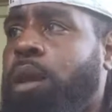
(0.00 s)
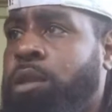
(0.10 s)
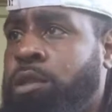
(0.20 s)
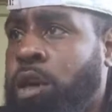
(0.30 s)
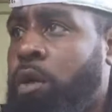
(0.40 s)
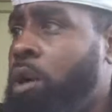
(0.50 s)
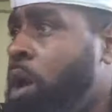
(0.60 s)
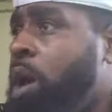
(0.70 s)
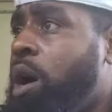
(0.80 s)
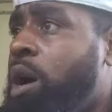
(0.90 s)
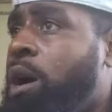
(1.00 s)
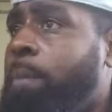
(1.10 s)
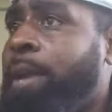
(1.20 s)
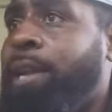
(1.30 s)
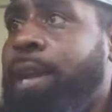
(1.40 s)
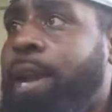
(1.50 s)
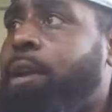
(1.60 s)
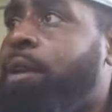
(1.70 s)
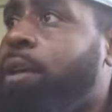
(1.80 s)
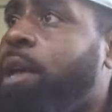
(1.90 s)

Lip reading: So Indiana